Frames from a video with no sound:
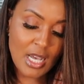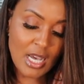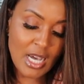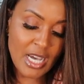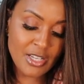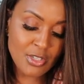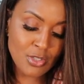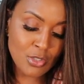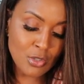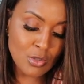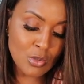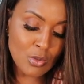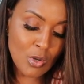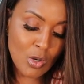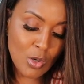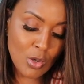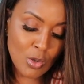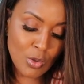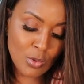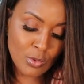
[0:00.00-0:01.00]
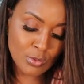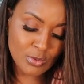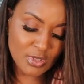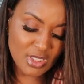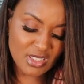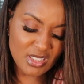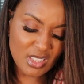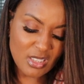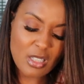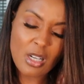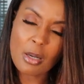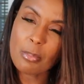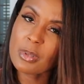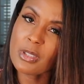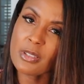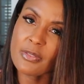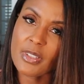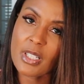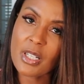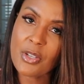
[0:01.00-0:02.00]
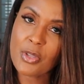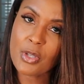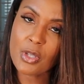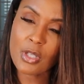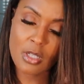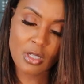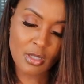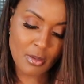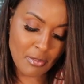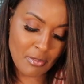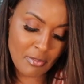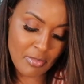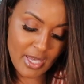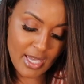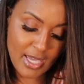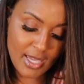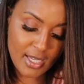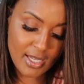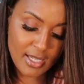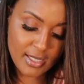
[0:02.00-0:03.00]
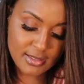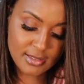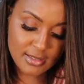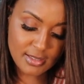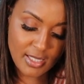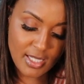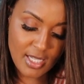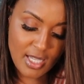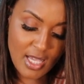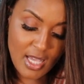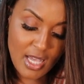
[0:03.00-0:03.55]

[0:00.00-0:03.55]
I do own just a couple of other bags.